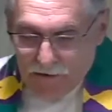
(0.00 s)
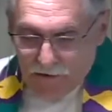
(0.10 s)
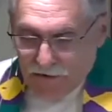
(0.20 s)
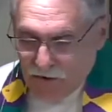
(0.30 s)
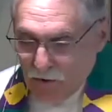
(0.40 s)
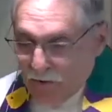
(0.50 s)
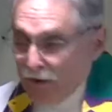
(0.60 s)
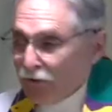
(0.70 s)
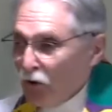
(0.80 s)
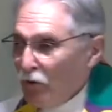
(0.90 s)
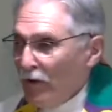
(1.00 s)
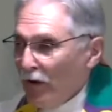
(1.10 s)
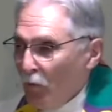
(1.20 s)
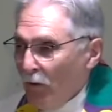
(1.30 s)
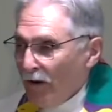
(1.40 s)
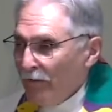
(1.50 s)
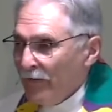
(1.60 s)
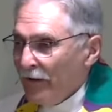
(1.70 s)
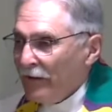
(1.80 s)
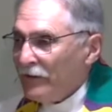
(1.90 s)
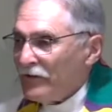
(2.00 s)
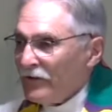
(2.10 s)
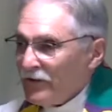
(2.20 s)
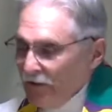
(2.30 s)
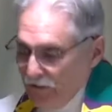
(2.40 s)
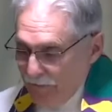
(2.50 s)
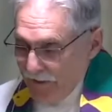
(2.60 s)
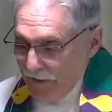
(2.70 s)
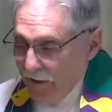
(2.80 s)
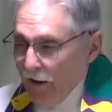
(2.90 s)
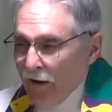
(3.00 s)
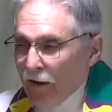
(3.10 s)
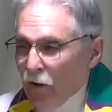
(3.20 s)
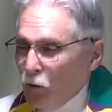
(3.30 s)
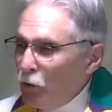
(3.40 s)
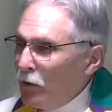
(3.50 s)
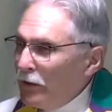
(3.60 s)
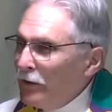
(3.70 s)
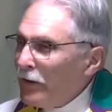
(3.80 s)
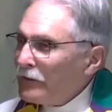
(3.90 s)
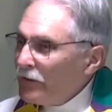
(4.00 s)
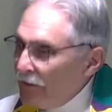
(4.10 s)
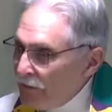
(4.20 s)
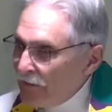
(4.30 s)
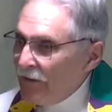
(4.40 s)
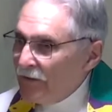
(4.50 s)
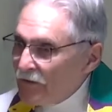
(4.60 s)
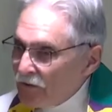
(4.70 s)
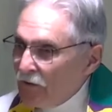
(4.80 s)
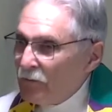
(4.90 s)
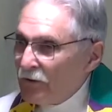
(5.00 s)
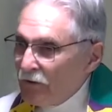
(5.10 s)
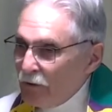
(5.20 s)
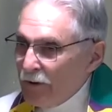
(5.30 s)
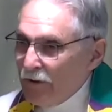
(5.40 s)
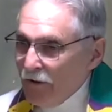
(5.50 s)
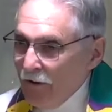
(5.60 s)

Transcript: So when I told my wife that, she said to me, Ooh, I'd like to hear that sermon, Luis.